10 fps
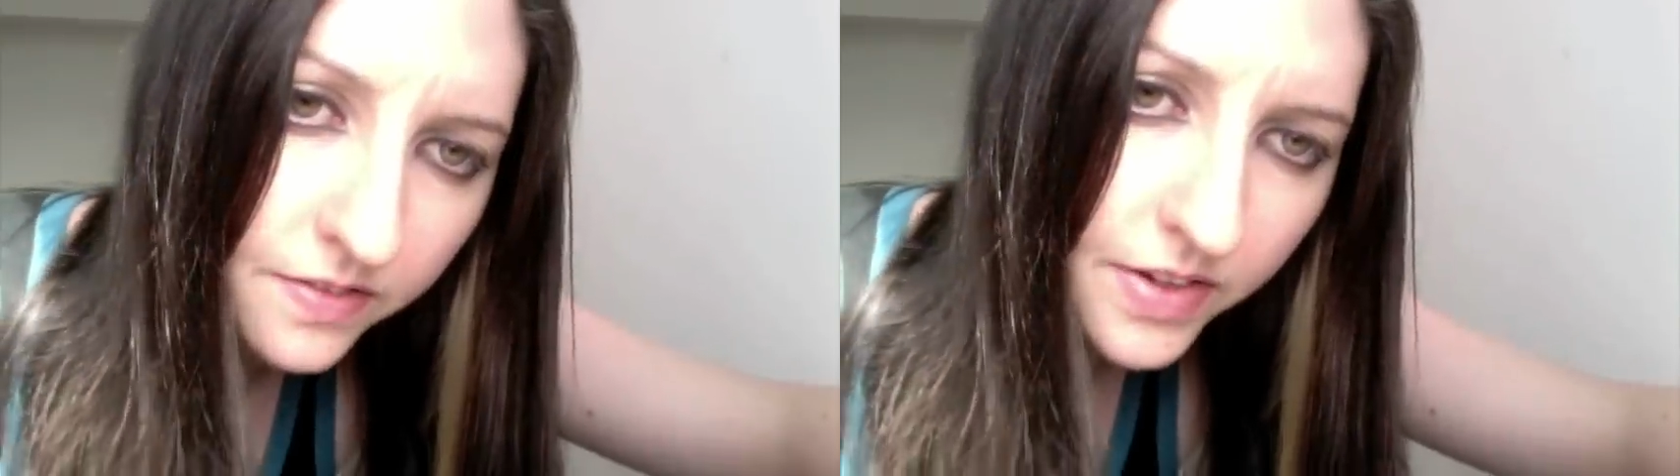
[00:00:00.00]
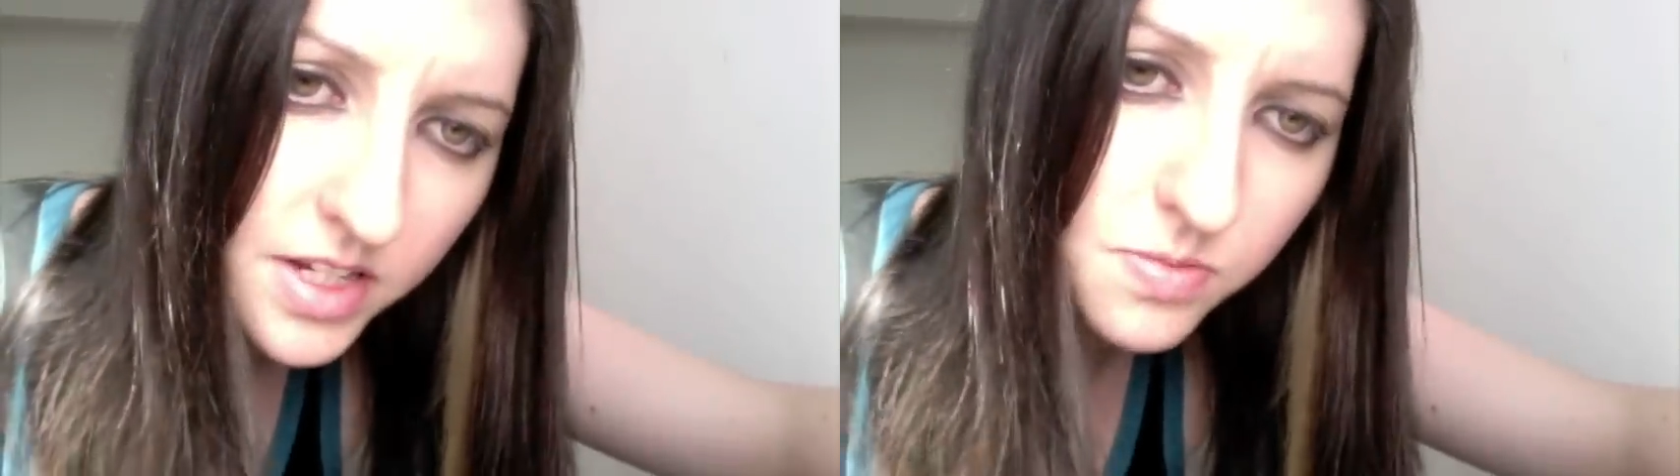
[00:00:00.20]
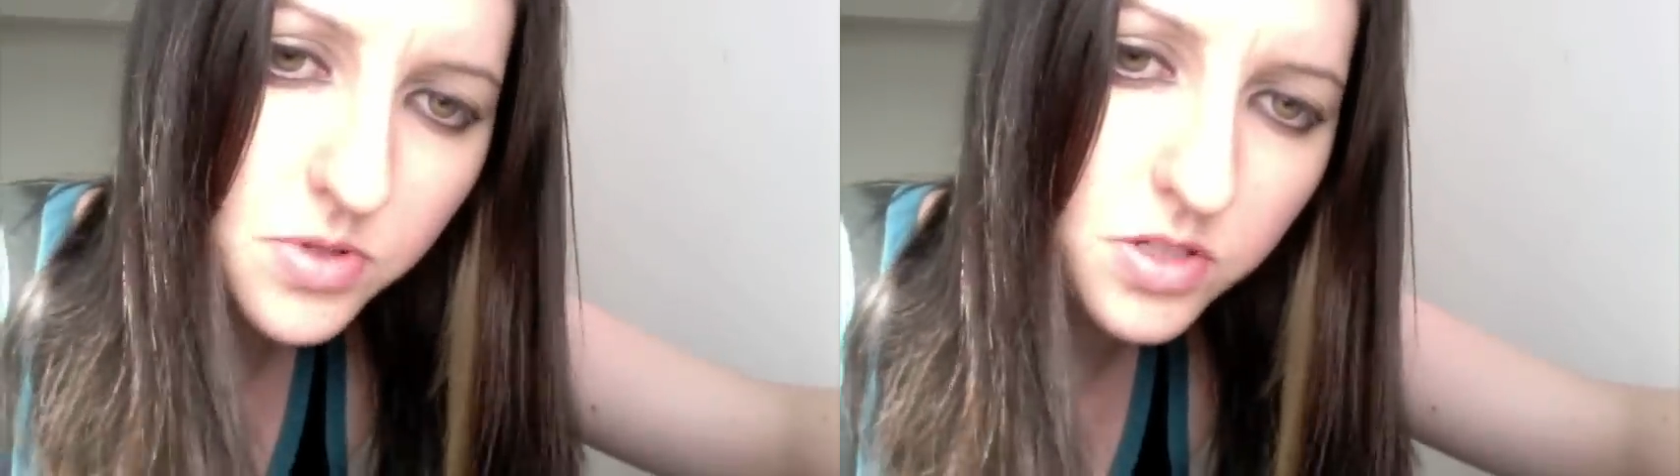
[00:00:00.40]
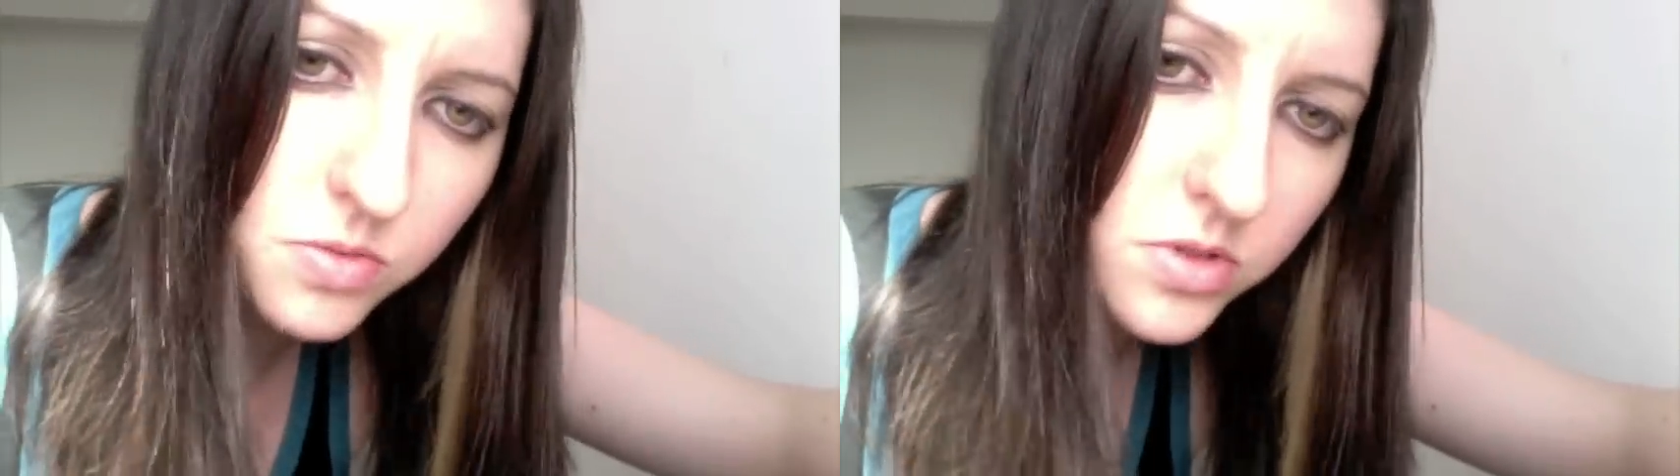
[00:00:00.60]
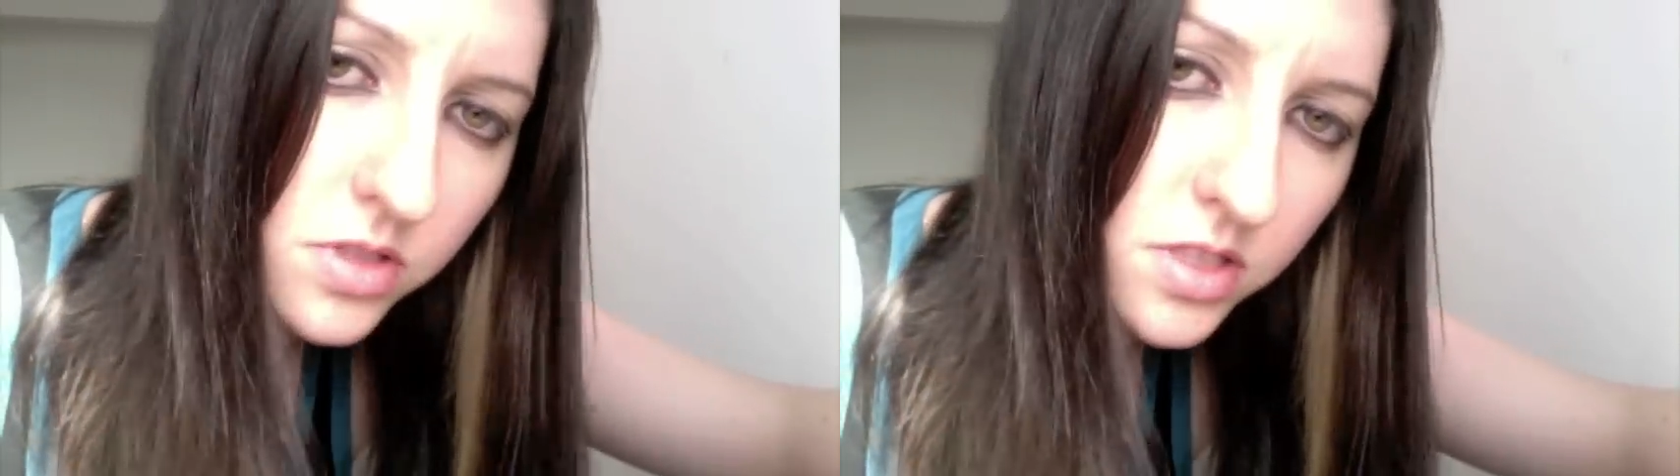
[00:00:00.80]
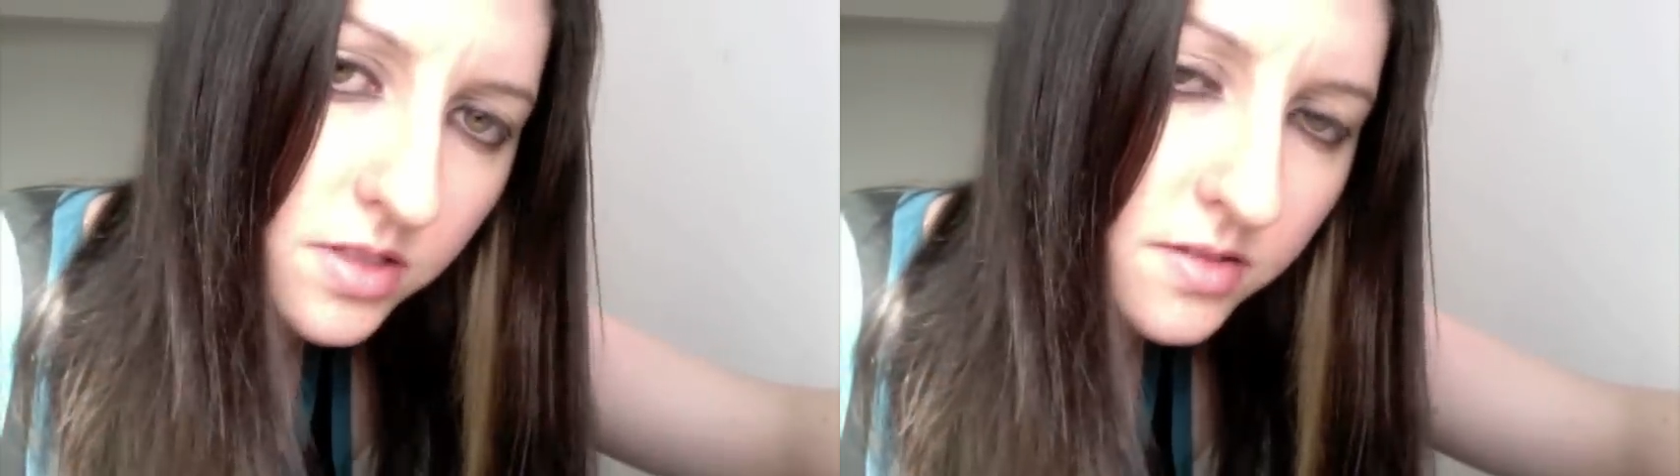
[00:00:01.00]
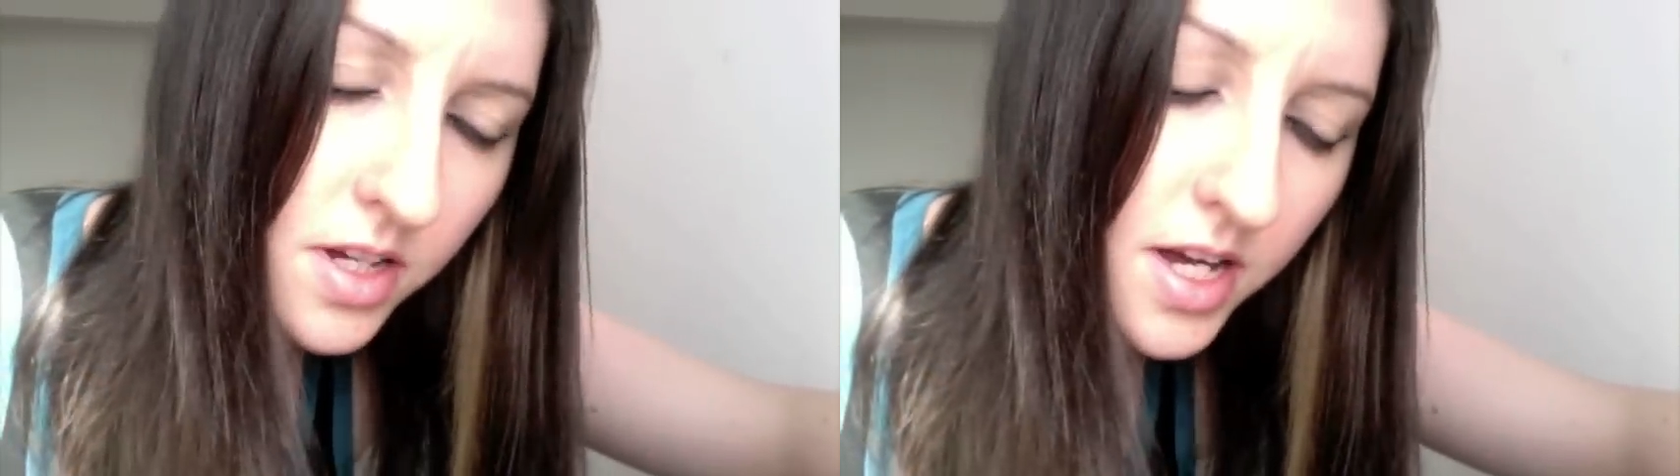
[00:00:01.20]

Facebook was...